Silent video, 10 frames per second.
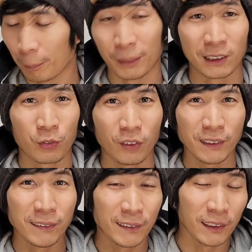But as far as
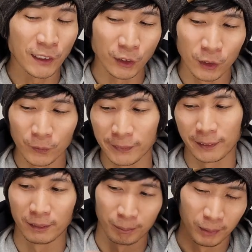installation
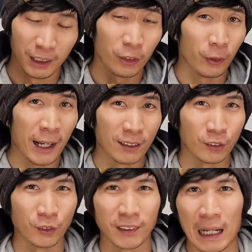goes, it'll have to
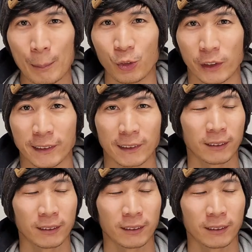go to the Hybrid Racing.